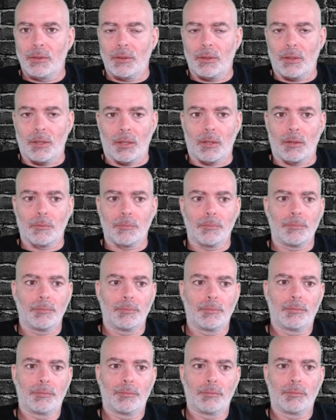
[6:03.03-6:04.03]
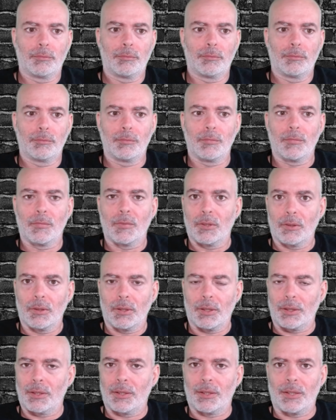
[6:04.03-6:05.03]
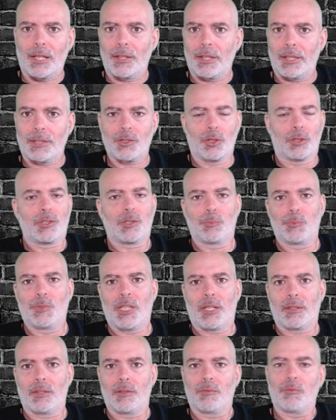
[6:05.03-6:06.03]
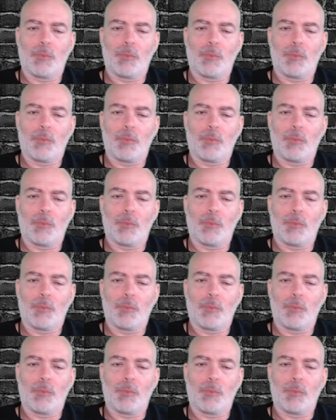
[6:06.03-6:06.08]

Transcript: Now that's all subjective.